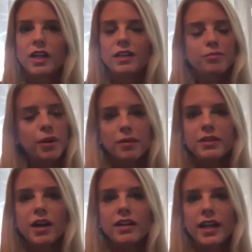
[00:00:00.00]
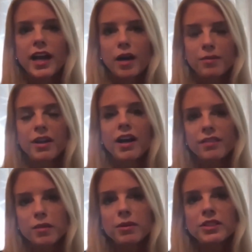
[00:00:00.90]
Probably not going to happen. I
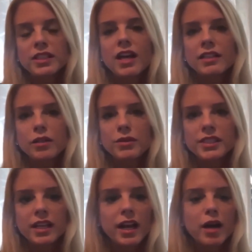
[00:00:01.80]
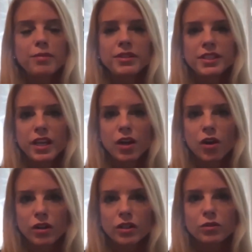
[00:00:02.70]
think most likely what's going to happen is they
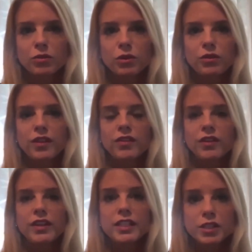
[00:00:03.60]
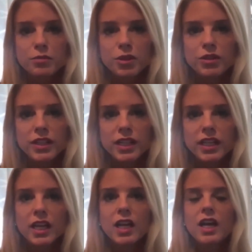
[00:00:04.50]
are going to rule that there is
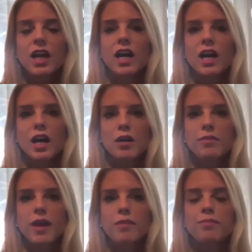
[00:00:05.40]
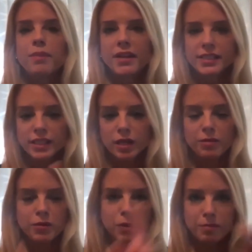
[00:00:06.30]
immunity, but it's going to
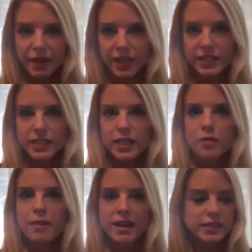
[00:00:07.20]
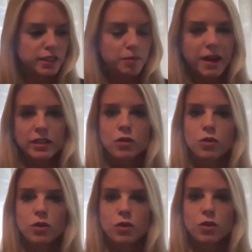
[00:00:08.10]
be remanded back to the appellate
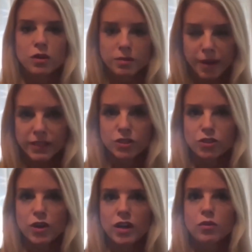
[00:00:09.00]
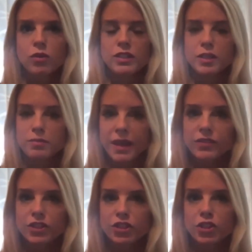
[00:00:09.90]
court, back to the trial court to make
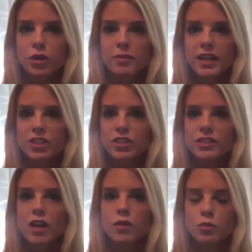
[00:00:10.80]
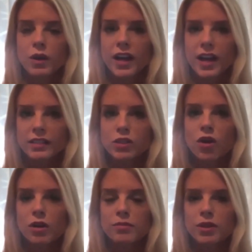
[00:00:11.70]
the determinations on what acts
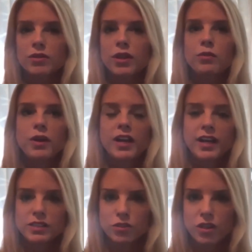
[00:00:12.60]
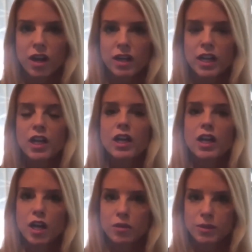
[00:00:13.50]
are immune and what acts are not
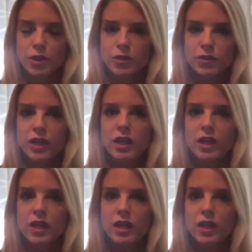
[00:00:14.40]
immune,